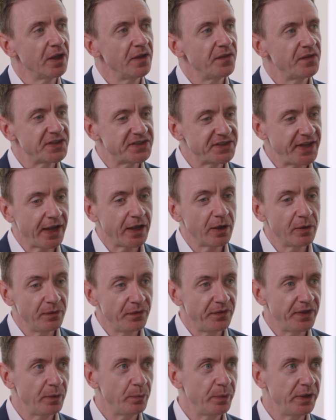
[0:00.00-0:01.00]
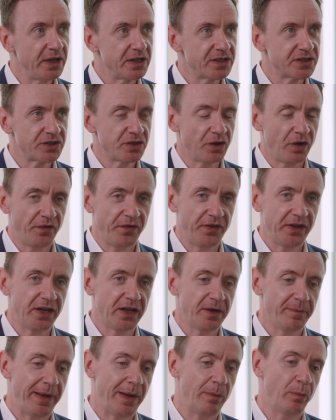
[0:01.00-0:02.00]
The second thing we need to start
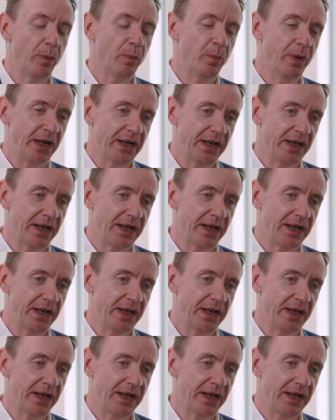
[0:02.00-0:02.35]
thinking about when we're